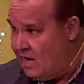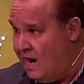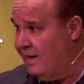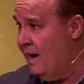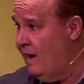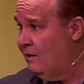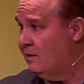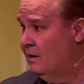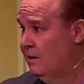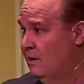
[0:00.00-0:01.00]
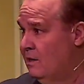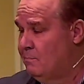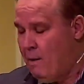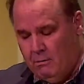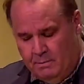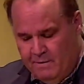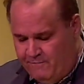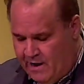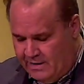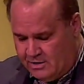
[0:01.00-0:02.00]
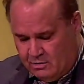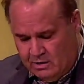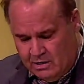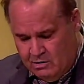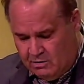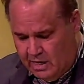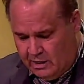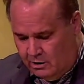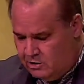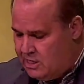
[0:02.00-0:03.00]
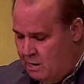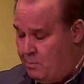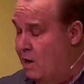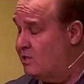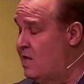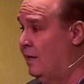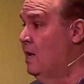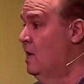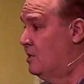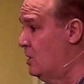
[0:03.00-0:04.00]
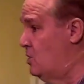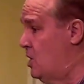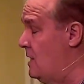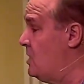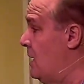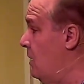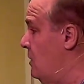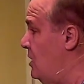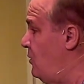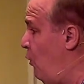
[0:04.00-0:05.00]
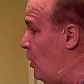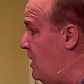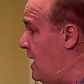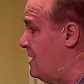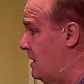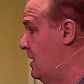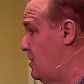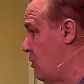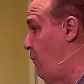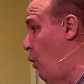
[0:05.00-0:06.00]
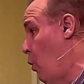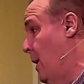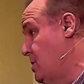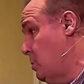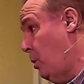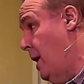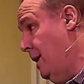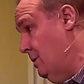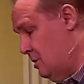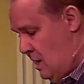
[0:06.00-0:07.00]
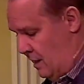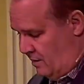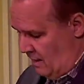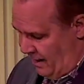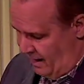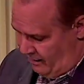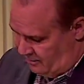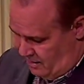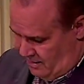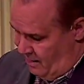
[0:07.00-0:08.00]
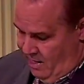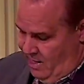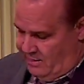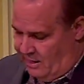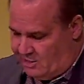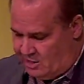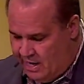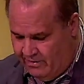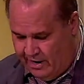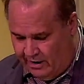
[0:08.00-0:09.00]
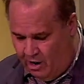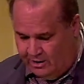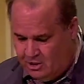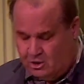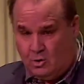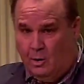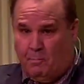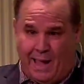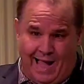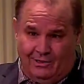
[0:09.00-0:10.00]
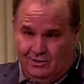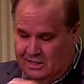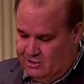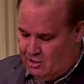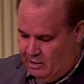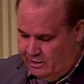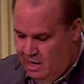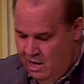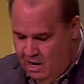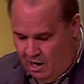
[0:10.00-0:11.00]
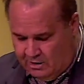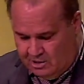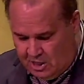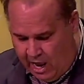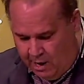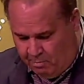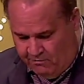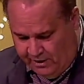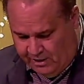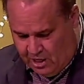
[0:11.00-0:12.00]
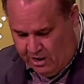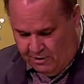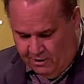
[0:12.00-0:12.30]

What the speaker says: out, probably faster than you think. Understand, Paul's not suggesting here in these four things that these are the four ways to pray and there's not anything else. No. Not saying that at all. He just sort of piles these on top of each other,